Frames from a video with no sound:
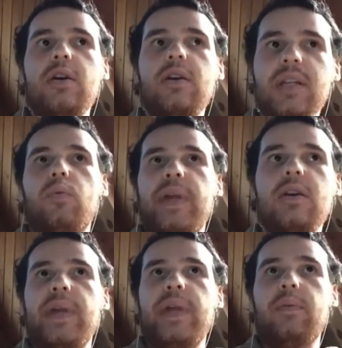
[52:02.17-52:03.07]

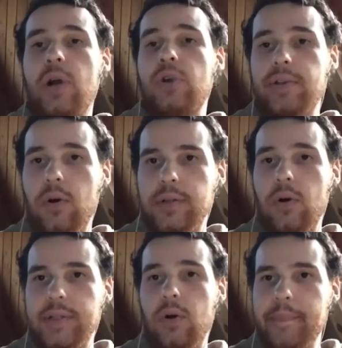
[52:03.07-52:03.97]
we were drunk the whole
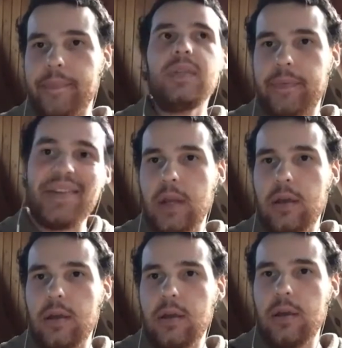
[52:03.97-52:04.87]
time.
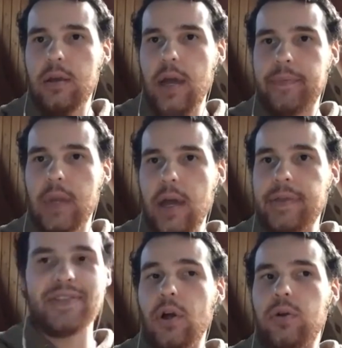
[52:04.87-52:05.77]
And
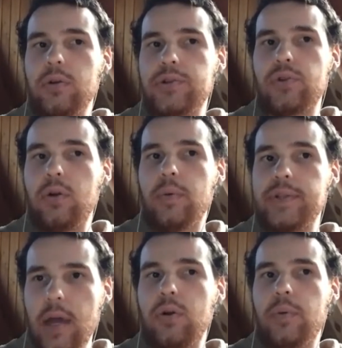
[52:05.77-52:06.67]
the local store would
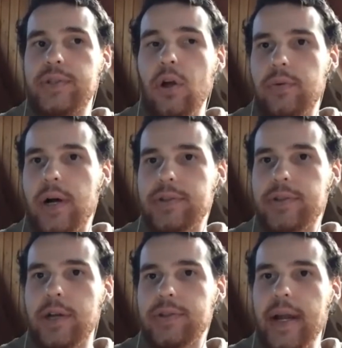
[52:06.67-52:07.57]
sell to us
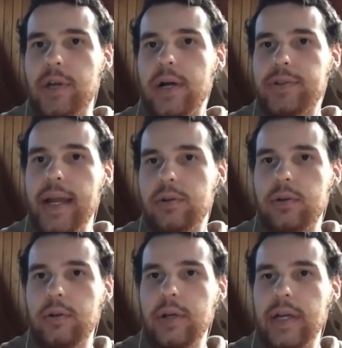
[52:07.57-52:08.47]
underage.
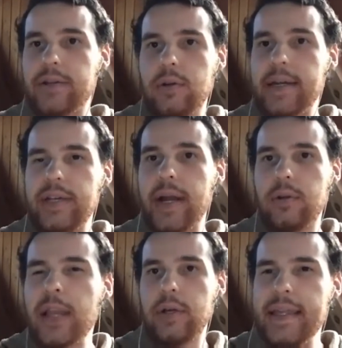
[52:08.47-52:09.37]
Is there
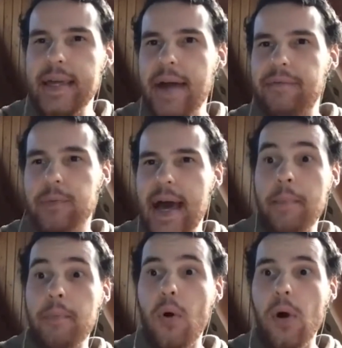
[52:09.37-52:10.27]
something like that for my
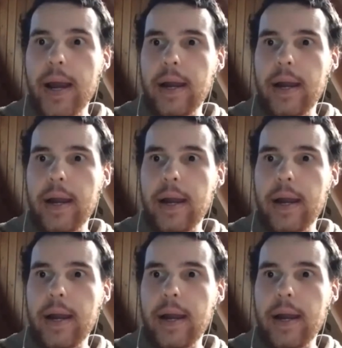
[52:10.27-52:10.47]
boy?"